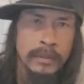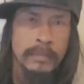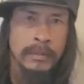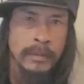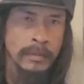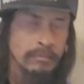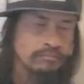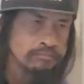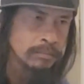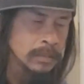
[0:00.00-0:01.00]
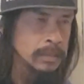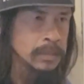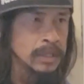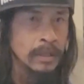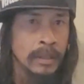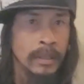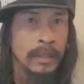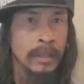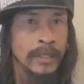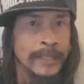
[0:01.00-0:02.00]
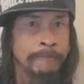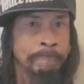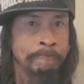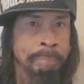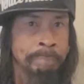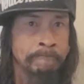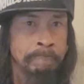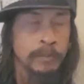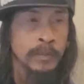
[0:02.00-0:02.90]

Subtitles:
Okay, so but you guys are a team.